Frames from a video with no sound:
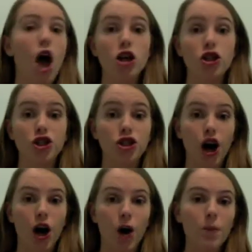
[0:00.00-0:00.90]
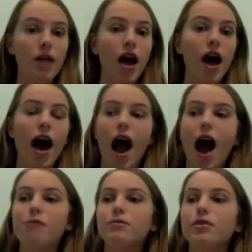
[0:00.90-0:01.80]
so
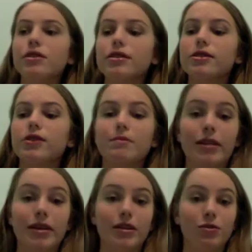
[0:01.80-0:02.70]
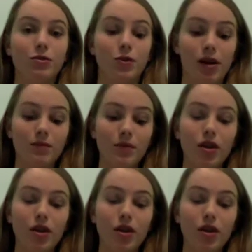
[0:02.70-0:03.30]
I'm gonna tell you how my tour went.